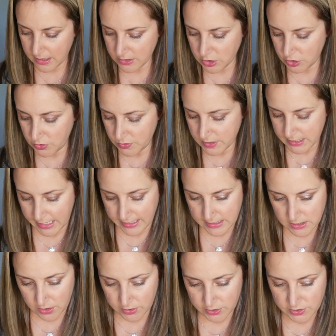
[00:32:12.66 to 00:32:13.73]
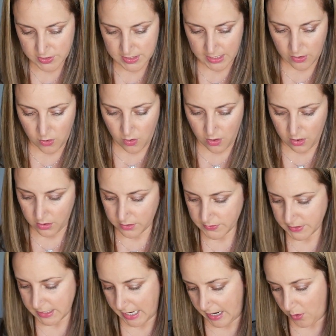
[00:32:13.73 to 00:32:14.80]
2 skeins on her
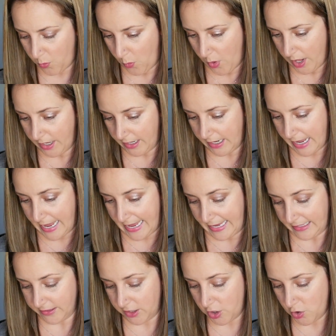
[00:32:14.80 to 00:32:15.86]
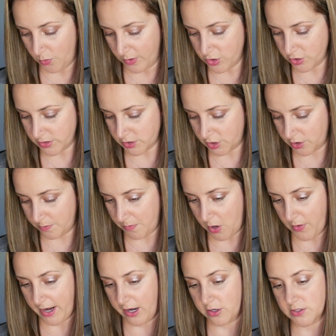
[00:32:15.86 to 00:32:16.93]
singles, and 1 halo, which is her
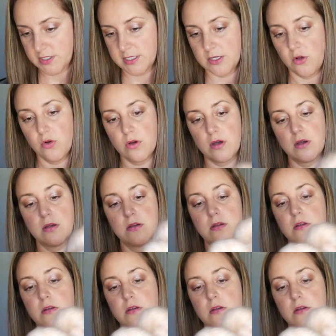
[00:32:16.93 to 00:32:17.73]
mohair silk.